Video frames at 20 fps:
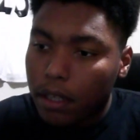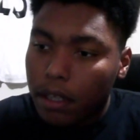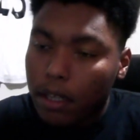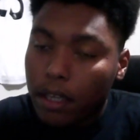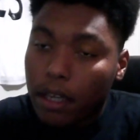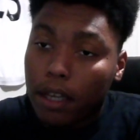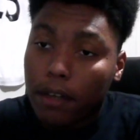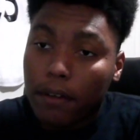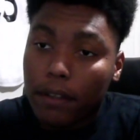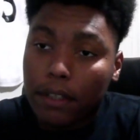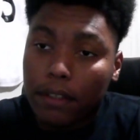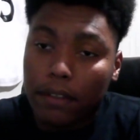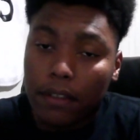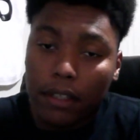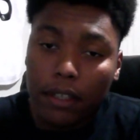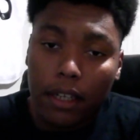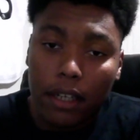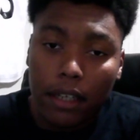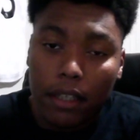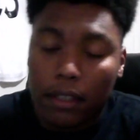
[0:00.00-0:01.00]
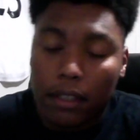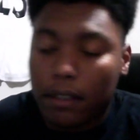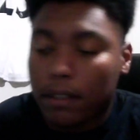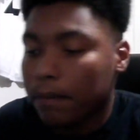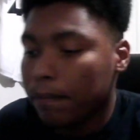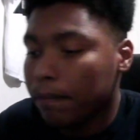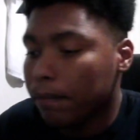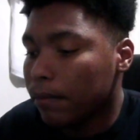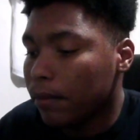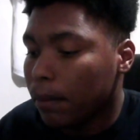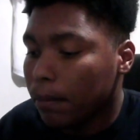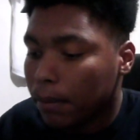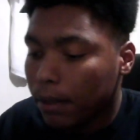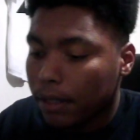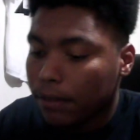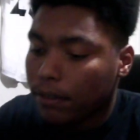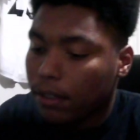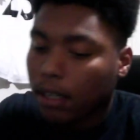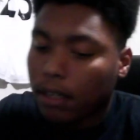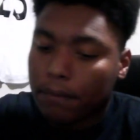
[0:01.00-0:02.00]
Erik ten Hag, the press
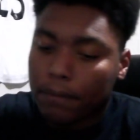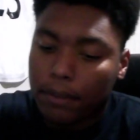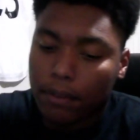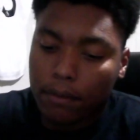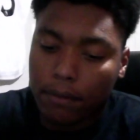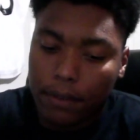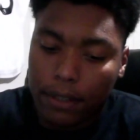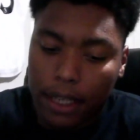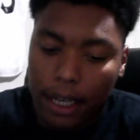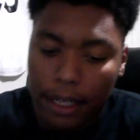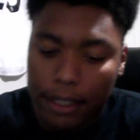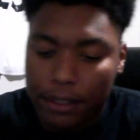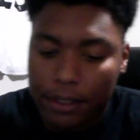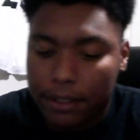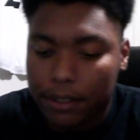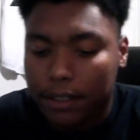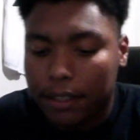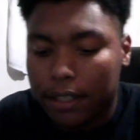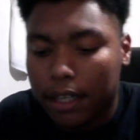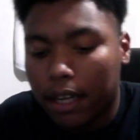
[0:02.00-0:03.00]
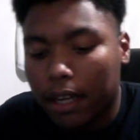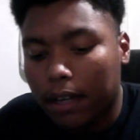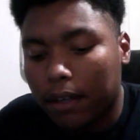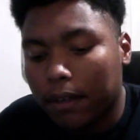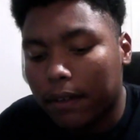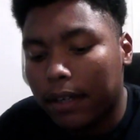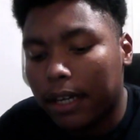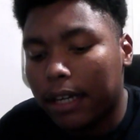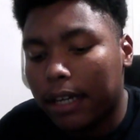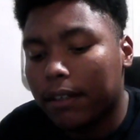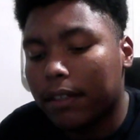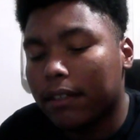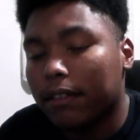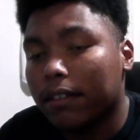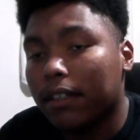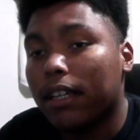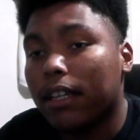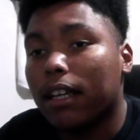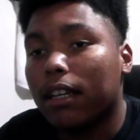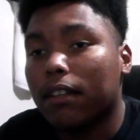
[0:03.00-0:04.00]
conference reaction. Now, Erik ten
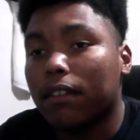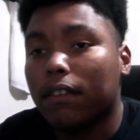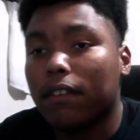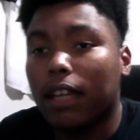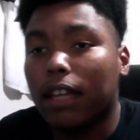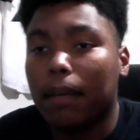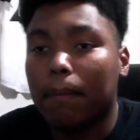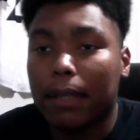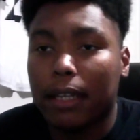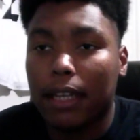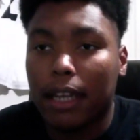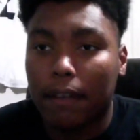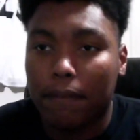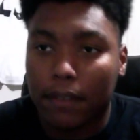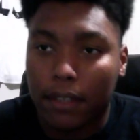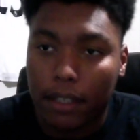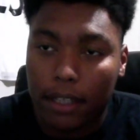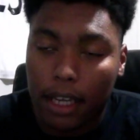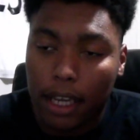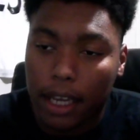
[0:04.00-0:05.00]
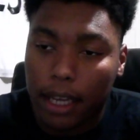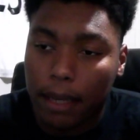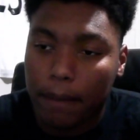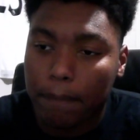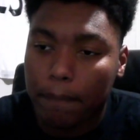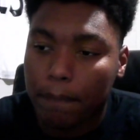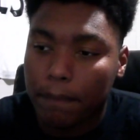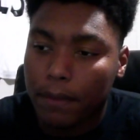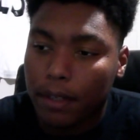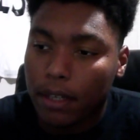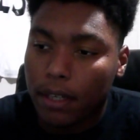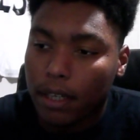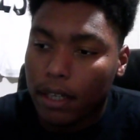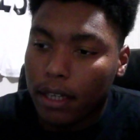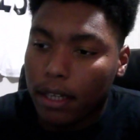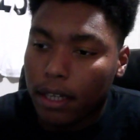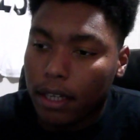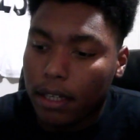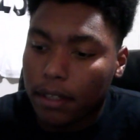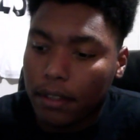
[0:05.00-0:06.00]
Hag's statement after the game
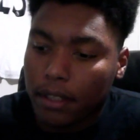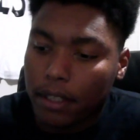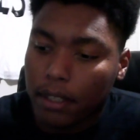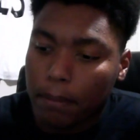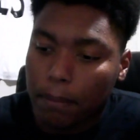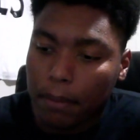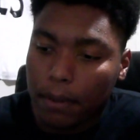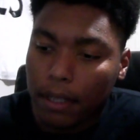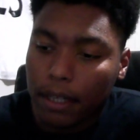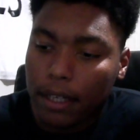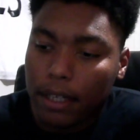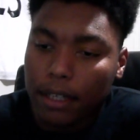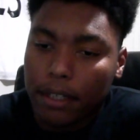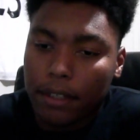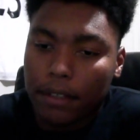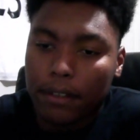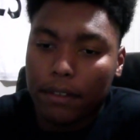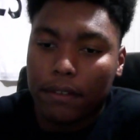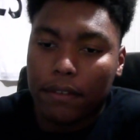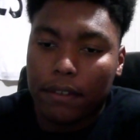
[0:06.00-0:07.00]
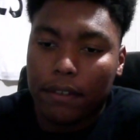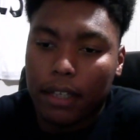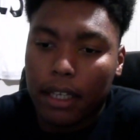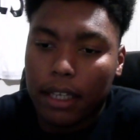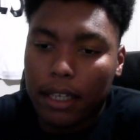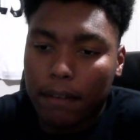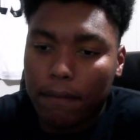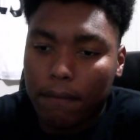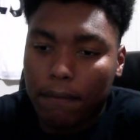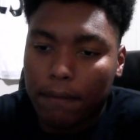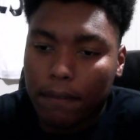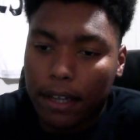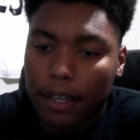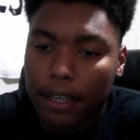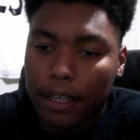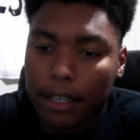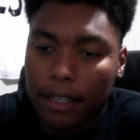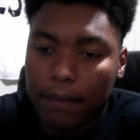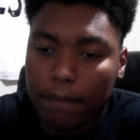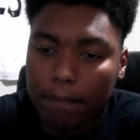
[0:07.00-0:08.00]
is that the players, they didn't
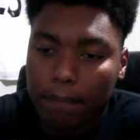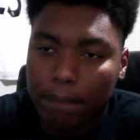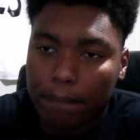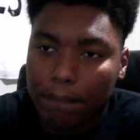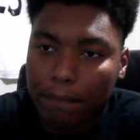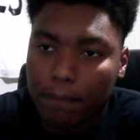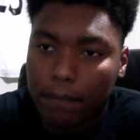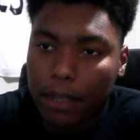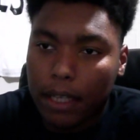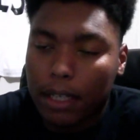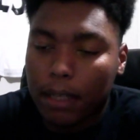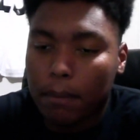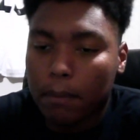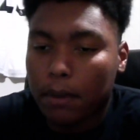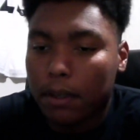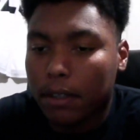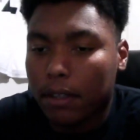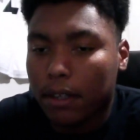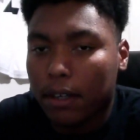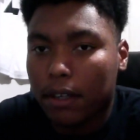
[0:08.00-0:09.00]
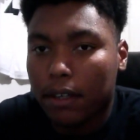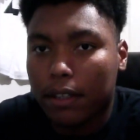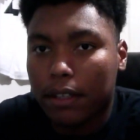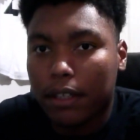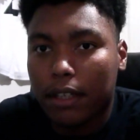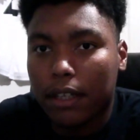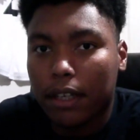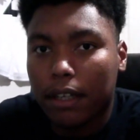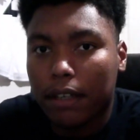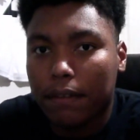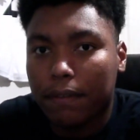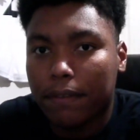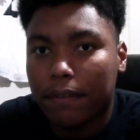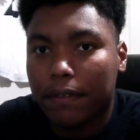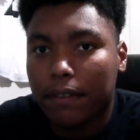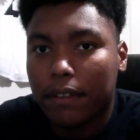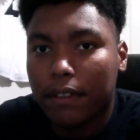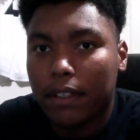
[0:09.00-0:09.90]
fight, they didn't work hard enough.